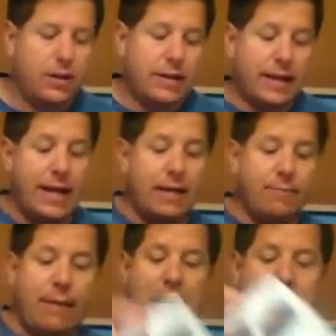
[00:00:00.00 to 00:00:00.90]
get
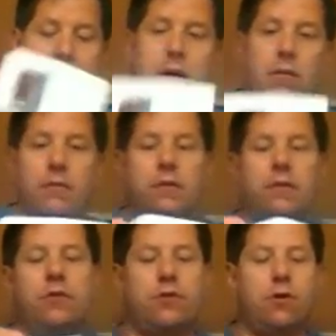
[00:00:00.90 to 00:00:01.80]
it back down.
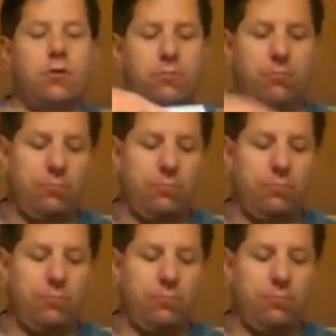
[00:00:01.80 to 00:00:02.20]
So